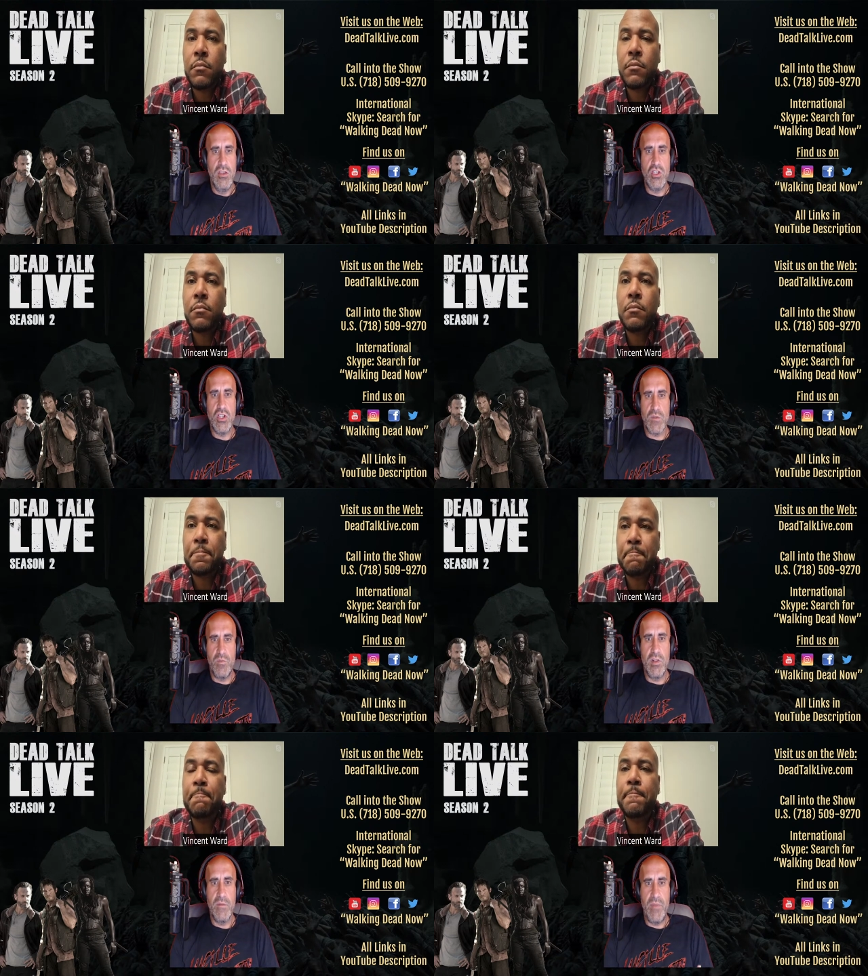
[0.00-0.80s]
Speaker 1: you
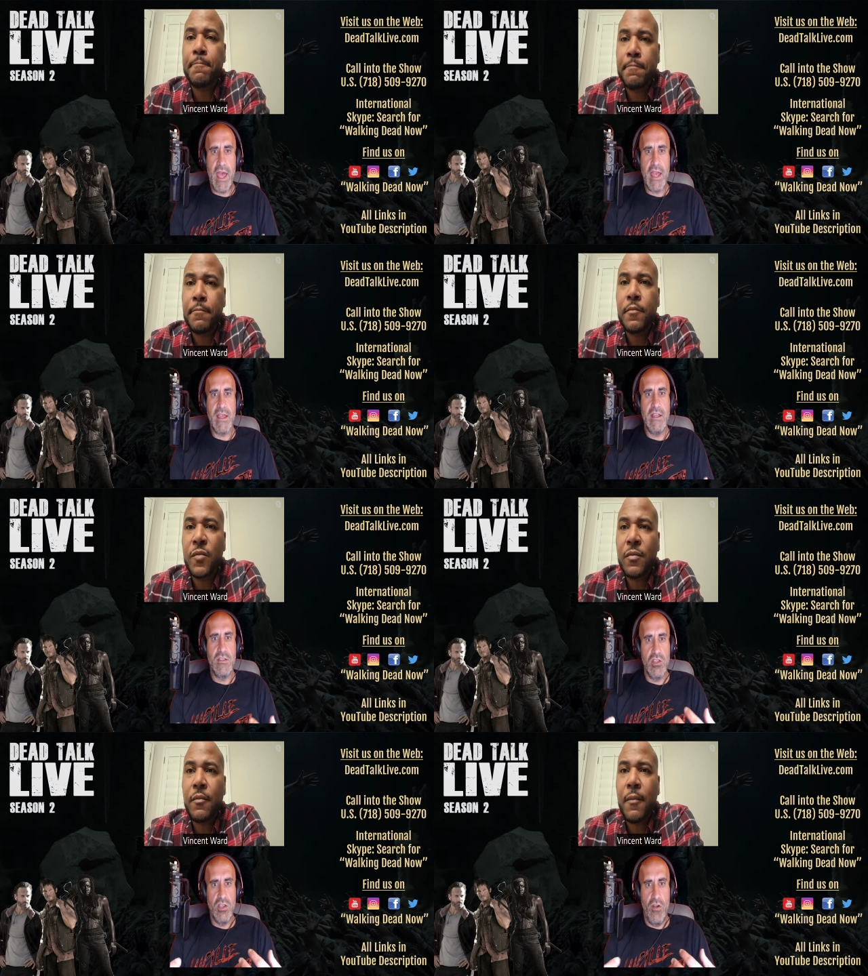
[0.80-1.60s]
just mm-hmm. pulled back
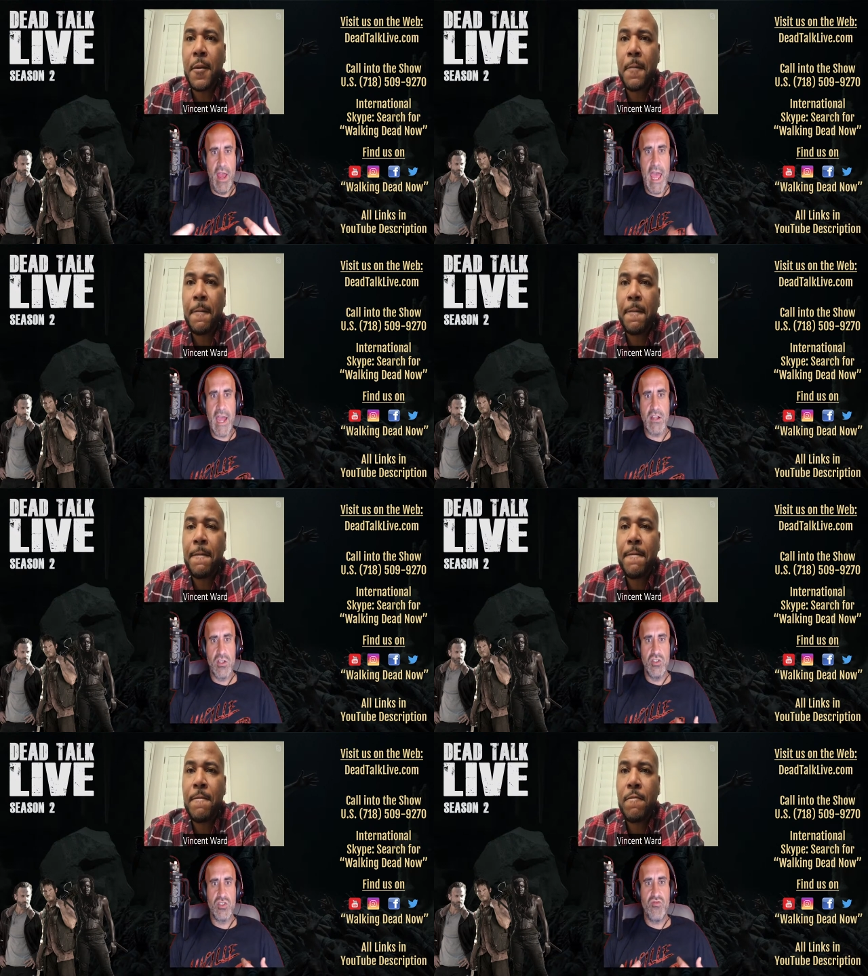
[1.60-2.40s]
into your
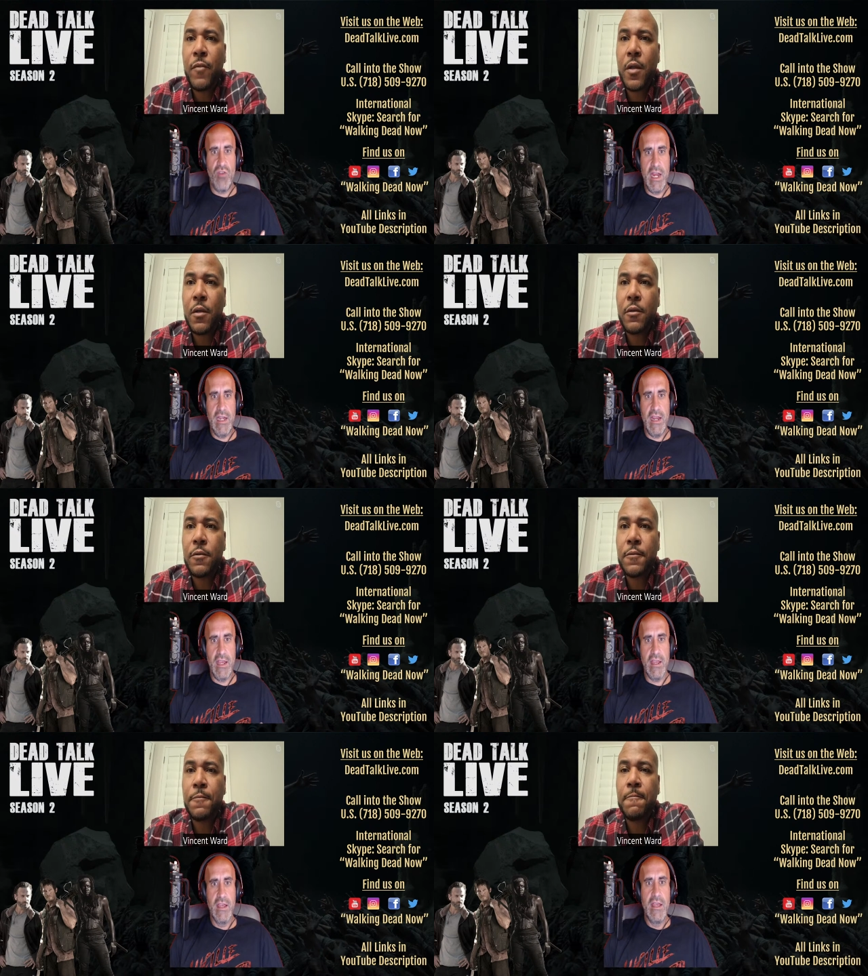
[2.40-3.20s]
actor
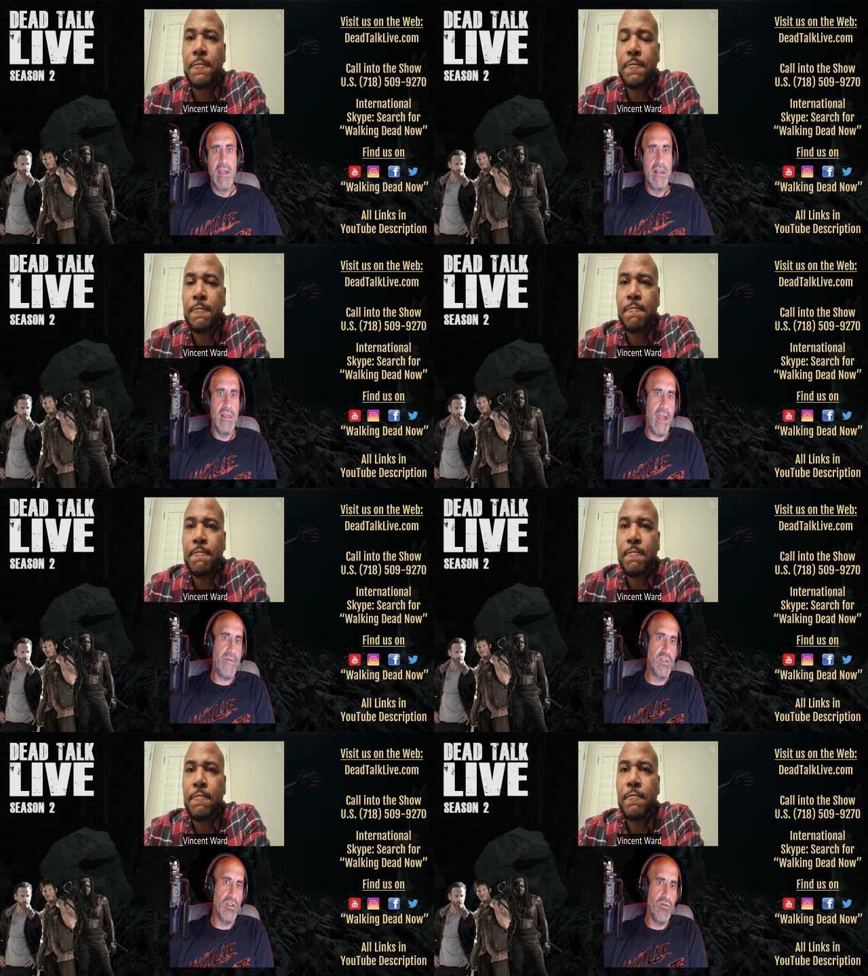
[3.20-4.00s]
training
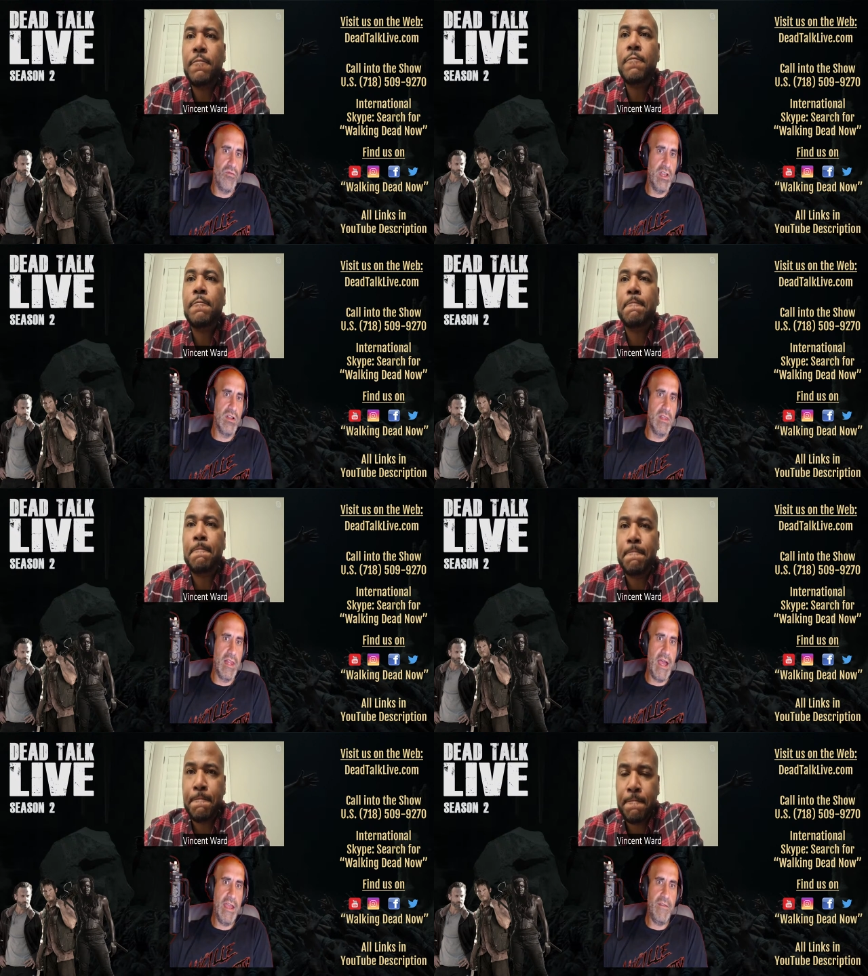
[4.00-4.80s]
left your real
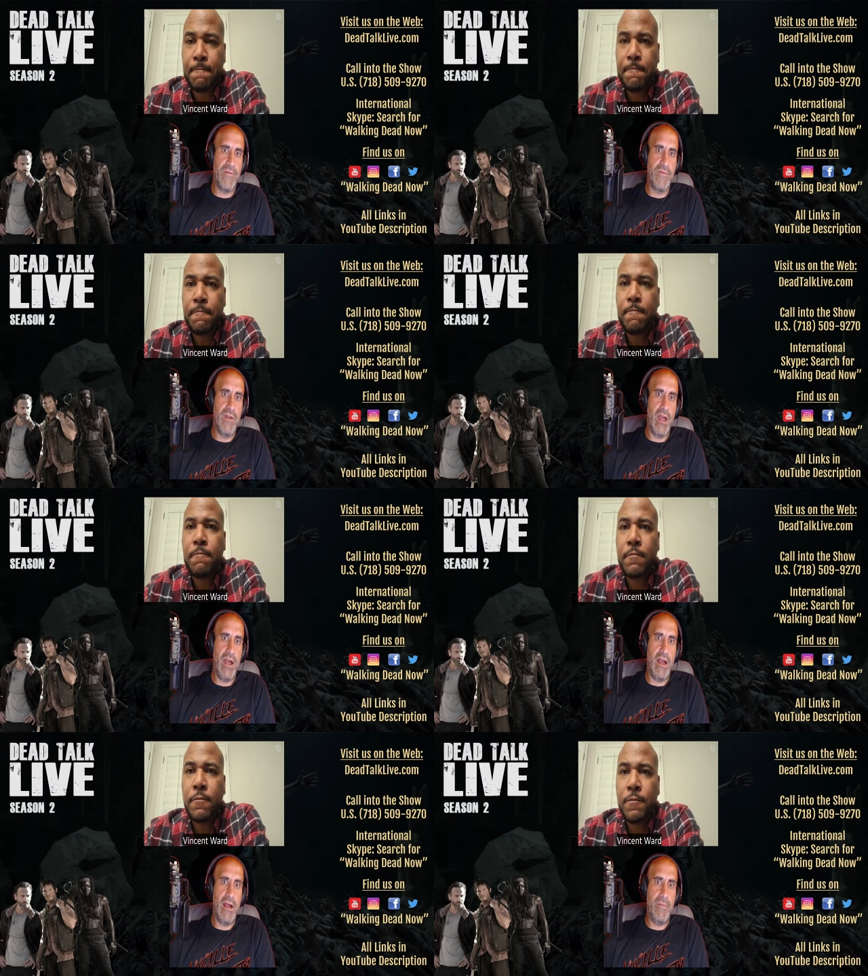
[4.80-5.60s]
life
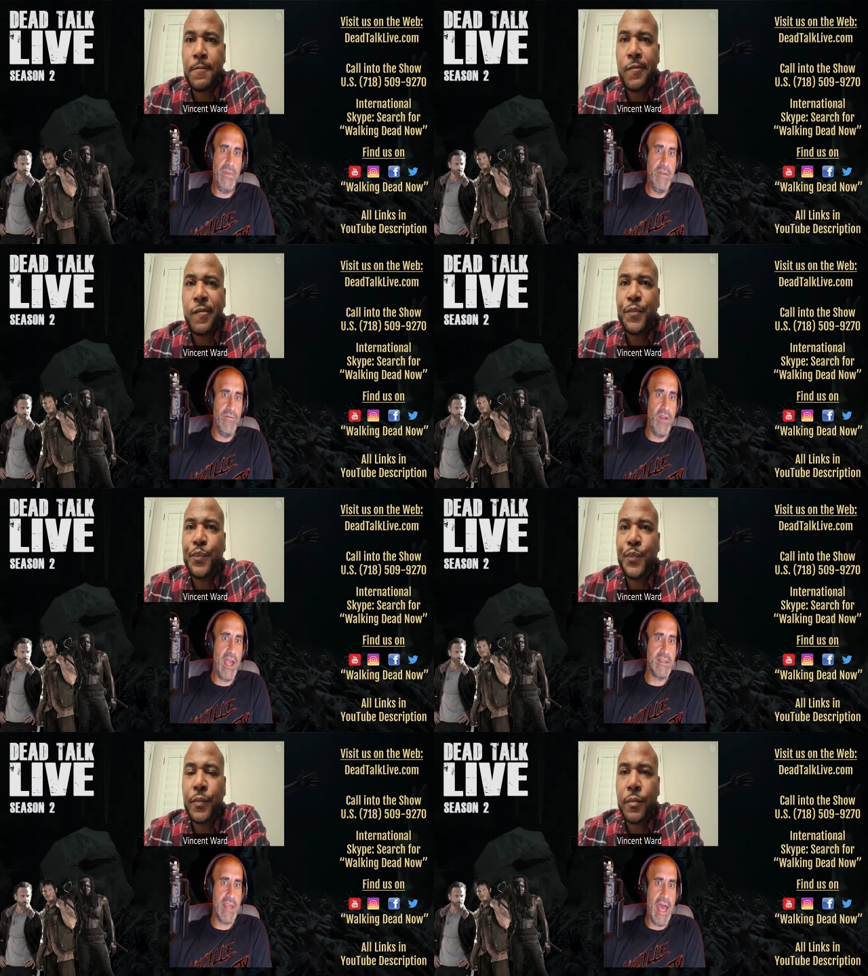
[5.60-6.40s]
uh,
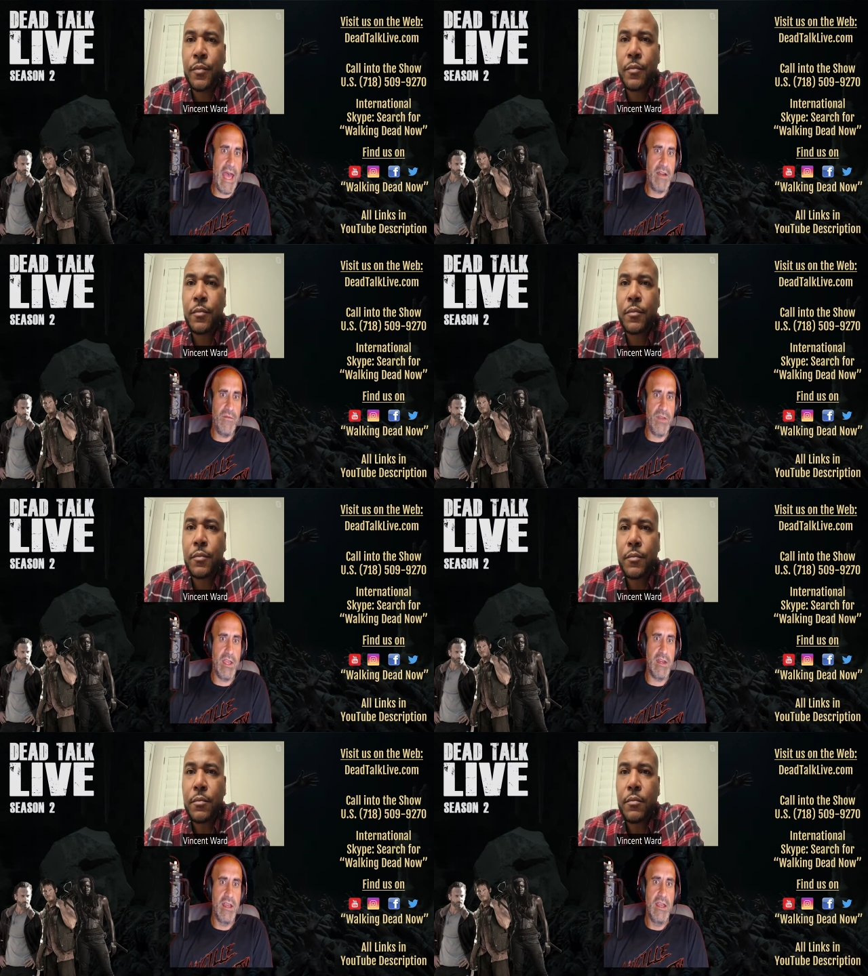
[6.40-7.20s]
events out of
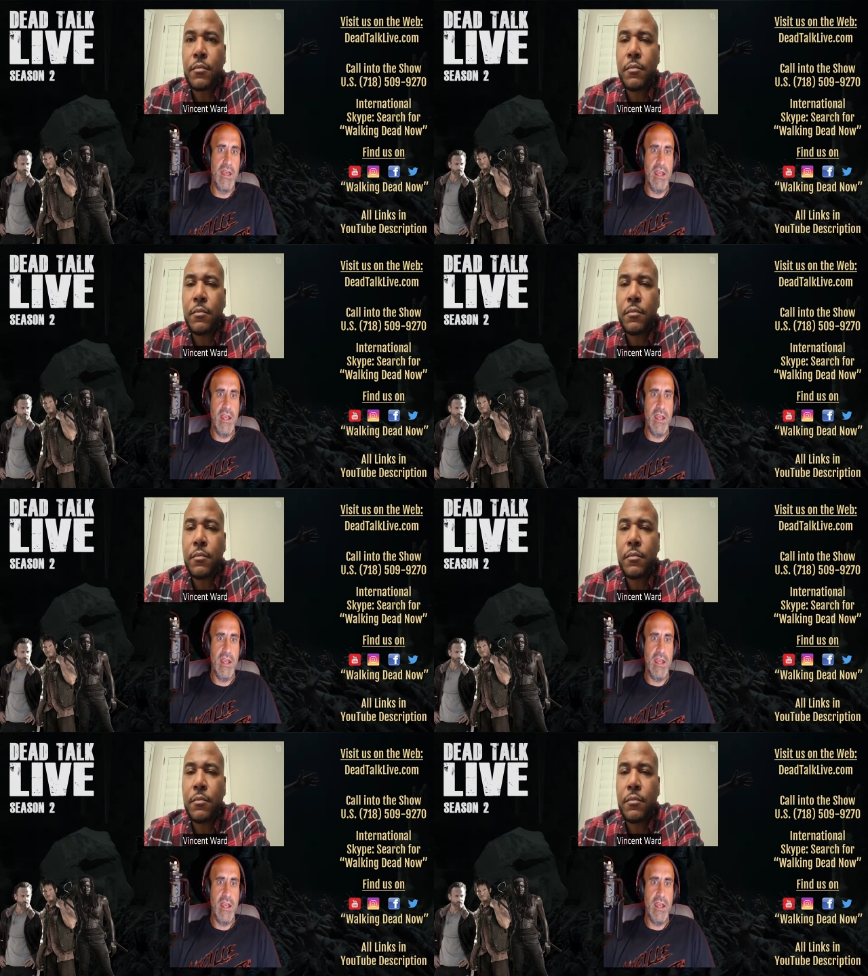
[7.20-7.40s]
it